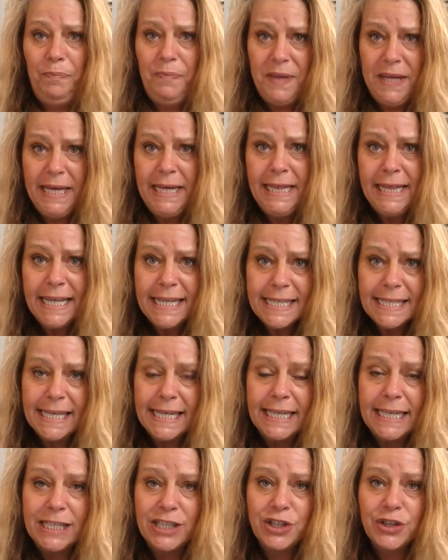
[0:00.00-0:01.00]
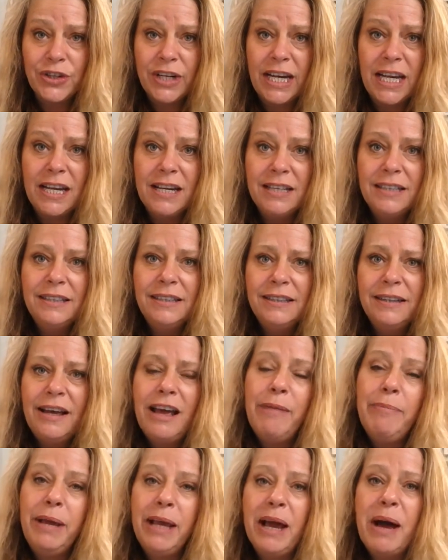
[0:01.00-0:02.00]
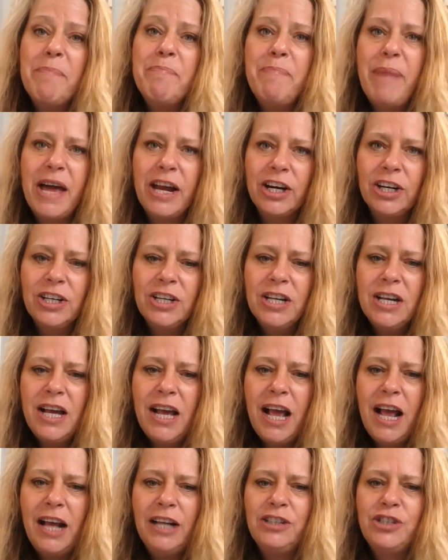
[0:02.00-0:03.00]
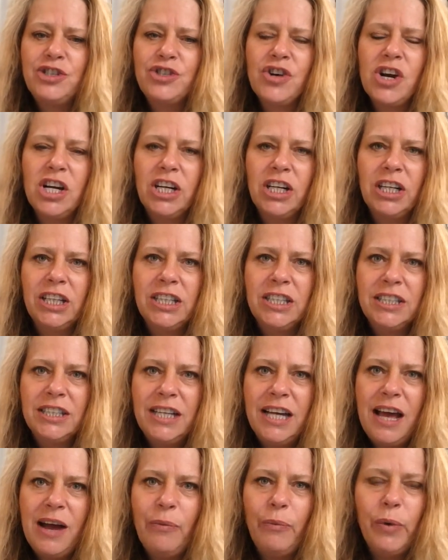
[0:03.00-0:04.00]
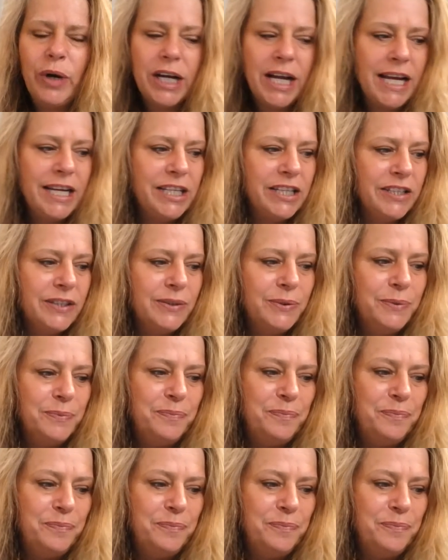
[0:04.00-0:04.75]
in this industry and become better and stronger at what I do.